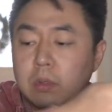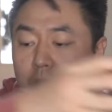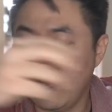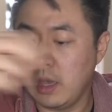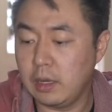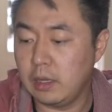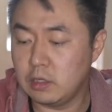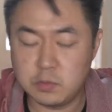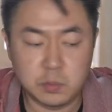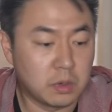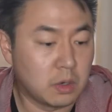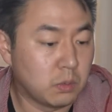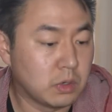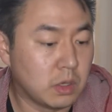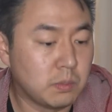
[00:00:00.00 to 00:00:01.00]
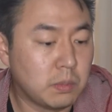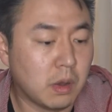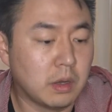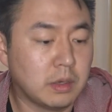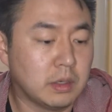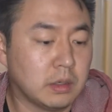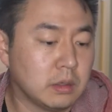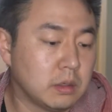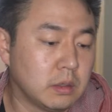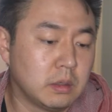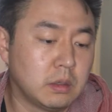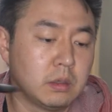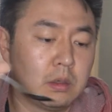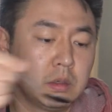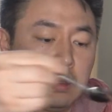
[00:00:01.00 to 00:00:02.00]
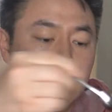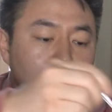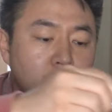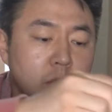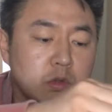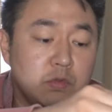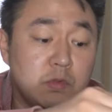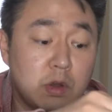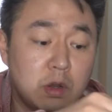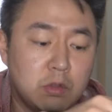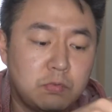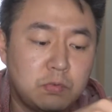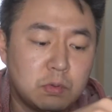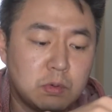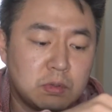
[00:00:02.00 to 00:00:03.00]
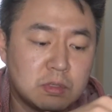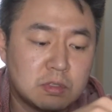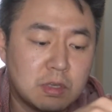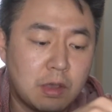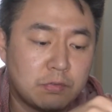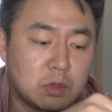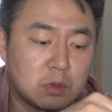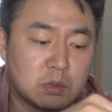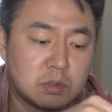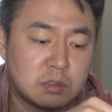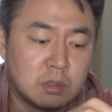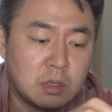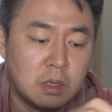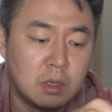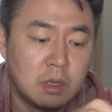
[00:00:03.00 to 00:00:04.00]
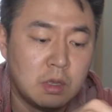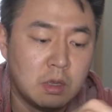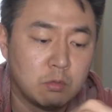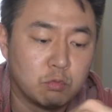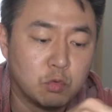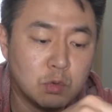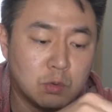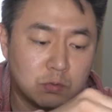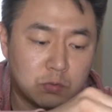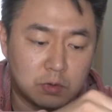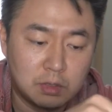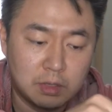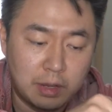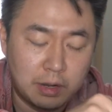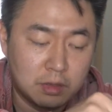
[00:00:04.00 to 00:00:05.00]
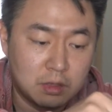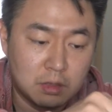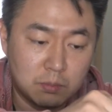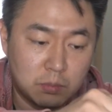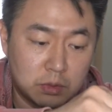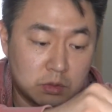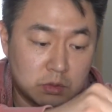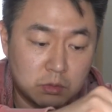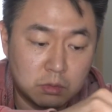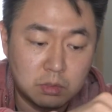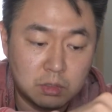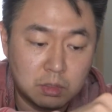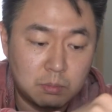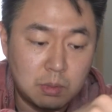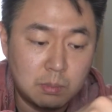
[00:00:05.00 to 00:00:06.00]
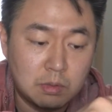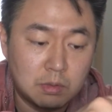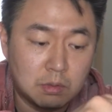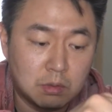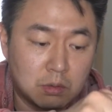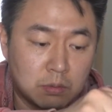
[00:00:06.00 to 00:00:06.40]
at H Mart when I bought it, there was very few of these left. There was room for a lot of them, but there's only like maybe